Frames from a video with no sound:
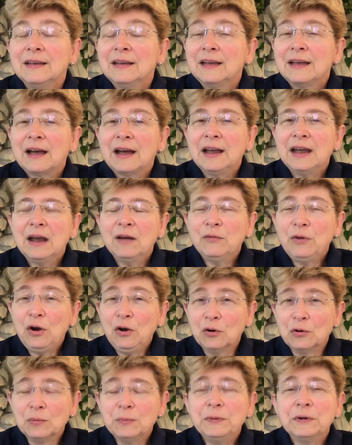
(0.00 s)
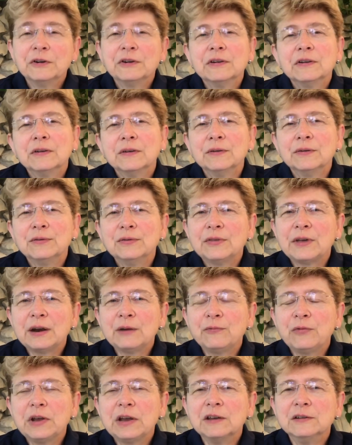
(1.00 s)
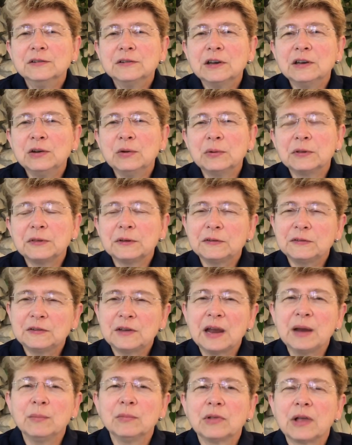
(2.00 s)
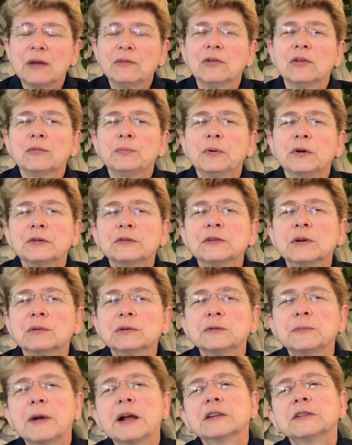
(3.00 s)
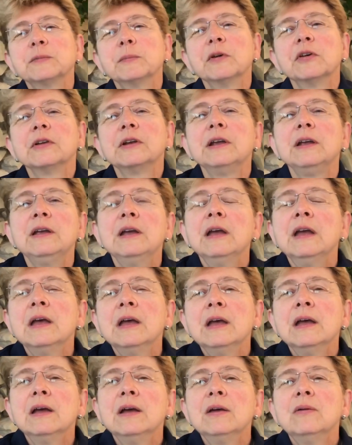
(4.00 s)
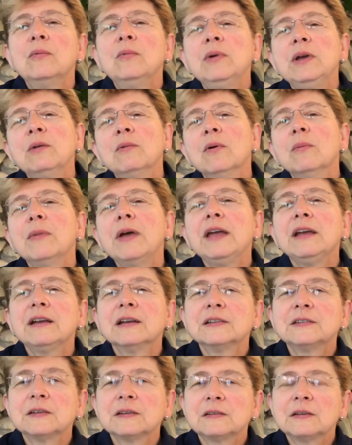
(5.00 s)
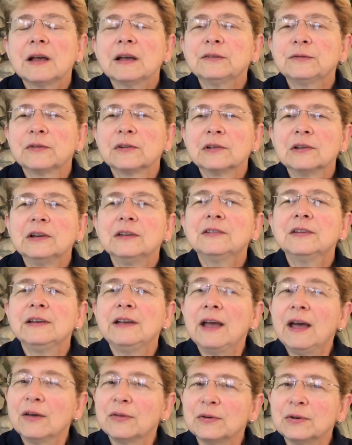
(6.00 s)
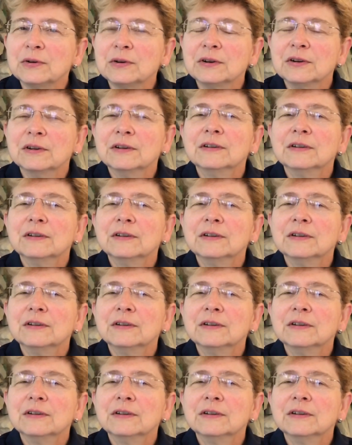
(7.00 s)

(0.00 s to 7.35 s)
I have hope that if we continue at this same level of personal responsibility, we will make it successfully together